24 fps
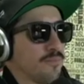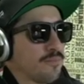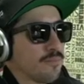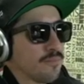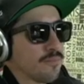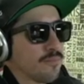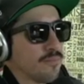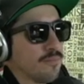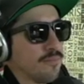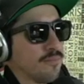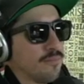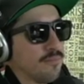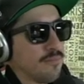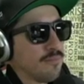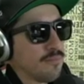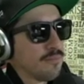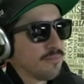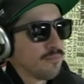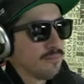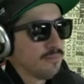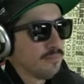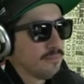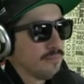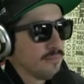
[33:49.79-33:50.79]

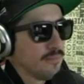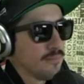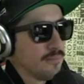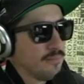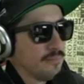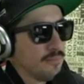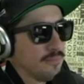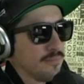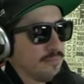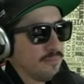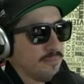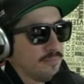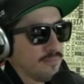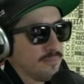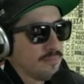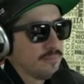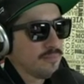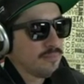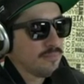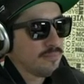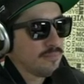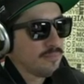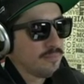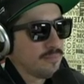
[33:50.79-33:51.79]

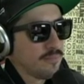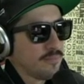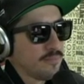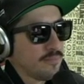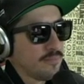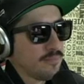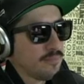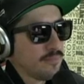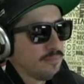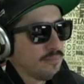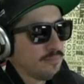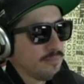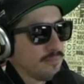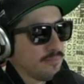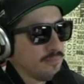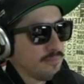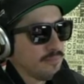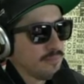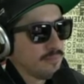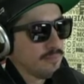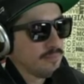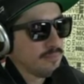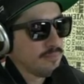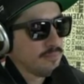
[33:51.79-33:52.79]

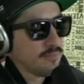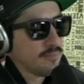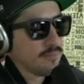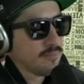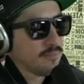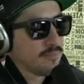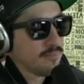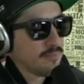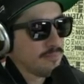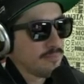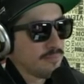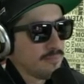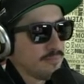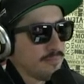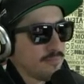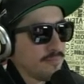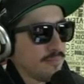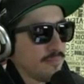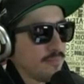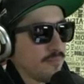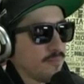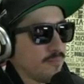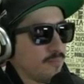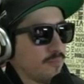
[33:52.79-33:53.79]

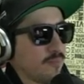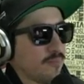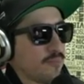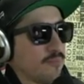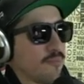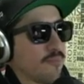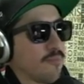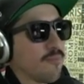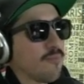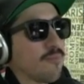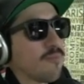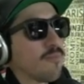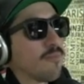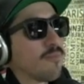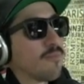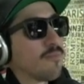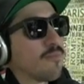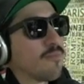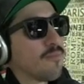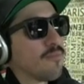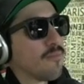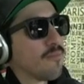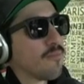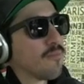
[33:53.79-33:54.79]

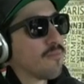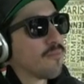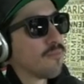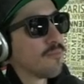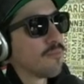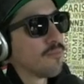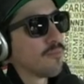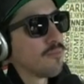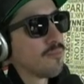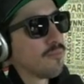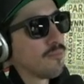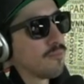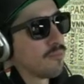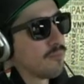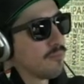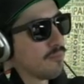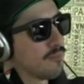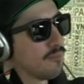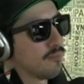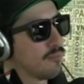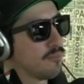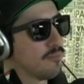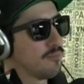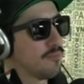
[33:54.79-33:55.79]

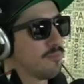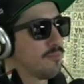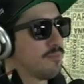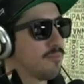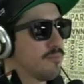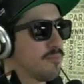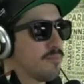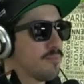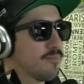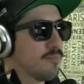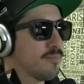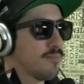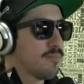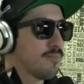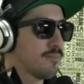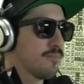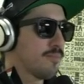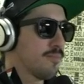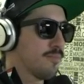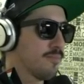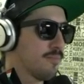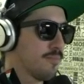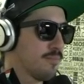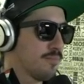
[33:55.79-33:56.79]

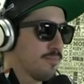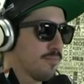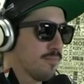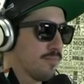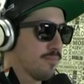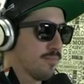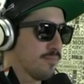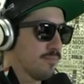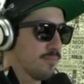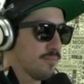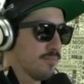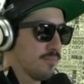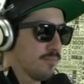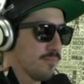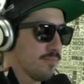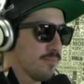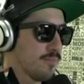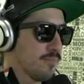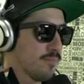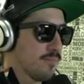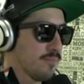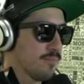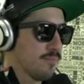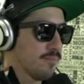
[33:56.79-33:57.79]
(not speaking)